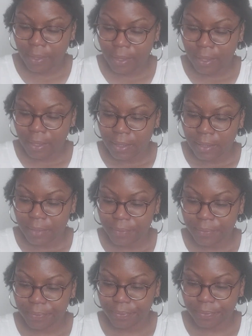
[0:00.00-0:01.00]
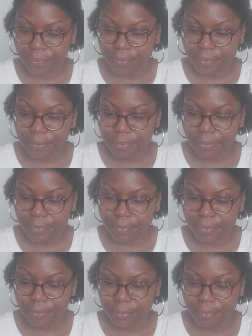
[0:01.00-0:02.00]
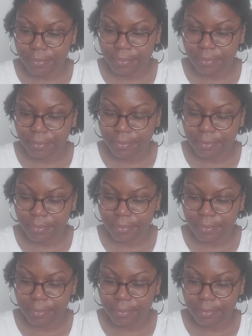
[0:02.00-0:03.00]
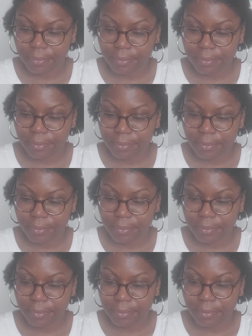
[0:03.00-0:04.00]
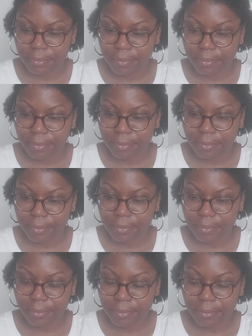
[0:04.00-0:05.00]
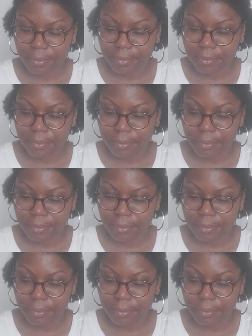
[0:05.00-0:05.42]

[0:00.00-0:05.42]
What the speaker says: [no speech]